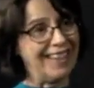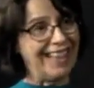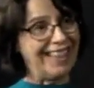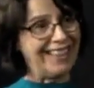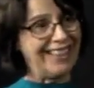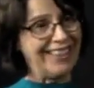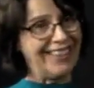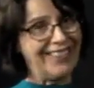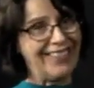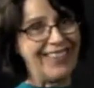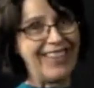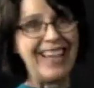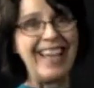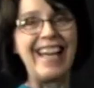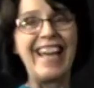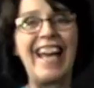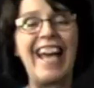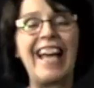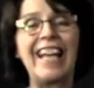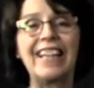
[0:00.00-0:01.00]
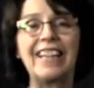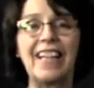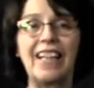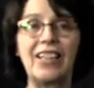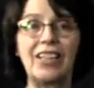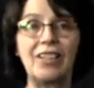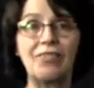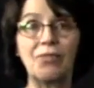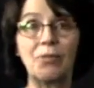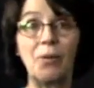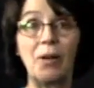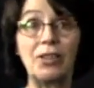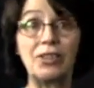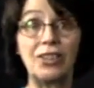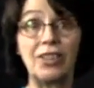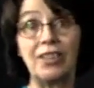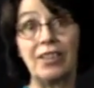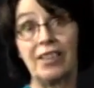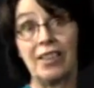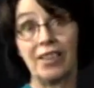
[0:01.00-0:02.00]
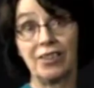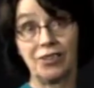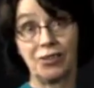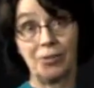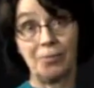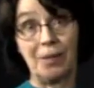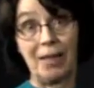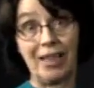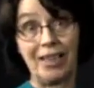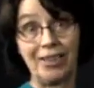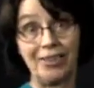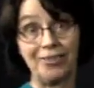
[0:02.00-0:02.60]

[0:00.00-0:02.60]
Thank you. And thank you for watching The Extra Mile.